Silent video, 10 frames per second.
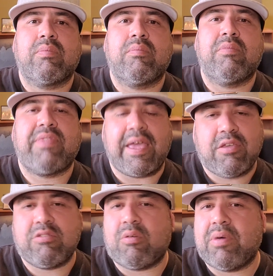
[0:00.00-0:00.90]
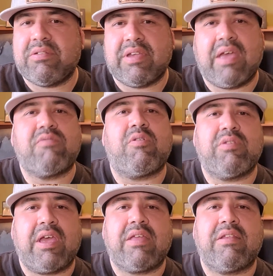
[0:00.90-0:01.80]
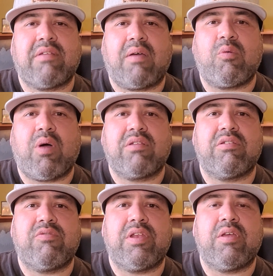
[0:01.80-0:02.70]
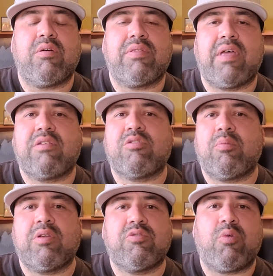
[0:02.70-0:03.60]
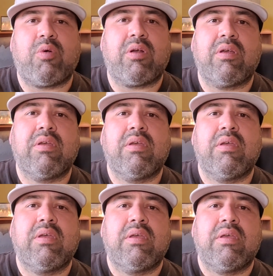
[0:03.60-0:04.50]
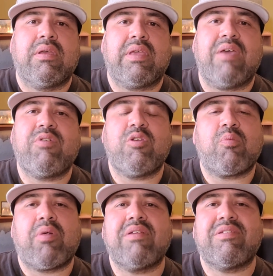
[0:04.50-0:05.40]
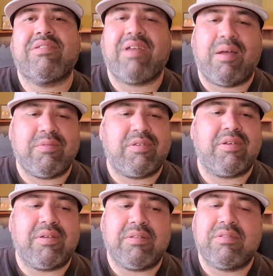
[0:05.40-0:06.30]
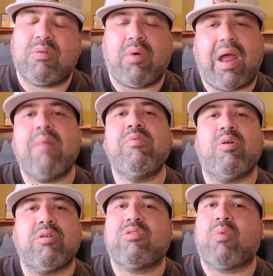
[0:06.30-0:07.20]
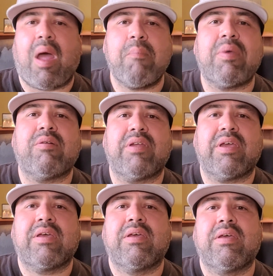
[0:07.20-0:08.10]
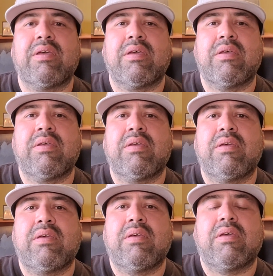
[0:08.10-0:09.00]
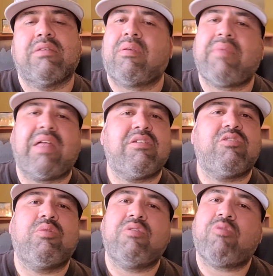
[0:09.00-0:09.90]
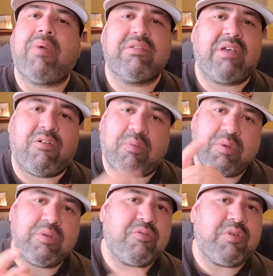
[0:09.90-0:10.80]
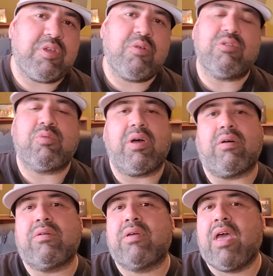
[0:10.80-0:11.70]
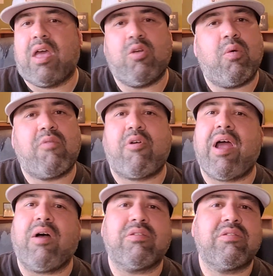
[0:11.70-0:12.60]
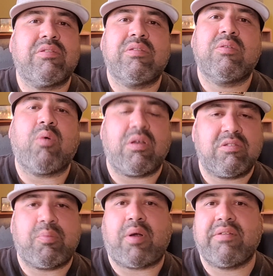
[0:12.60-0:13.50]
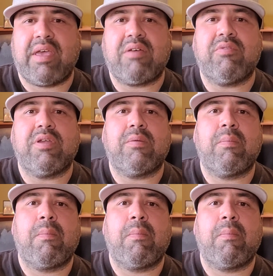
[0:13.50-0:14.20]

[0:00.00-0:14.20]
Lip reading: Thank you so much again for taking the time to watch this video. Thanks so much for giving your precious time to what I'm doing, to what I'm building. Because I'm not just doing it for myself, I'm doing it for you as well. And whoever else wants to partake of it.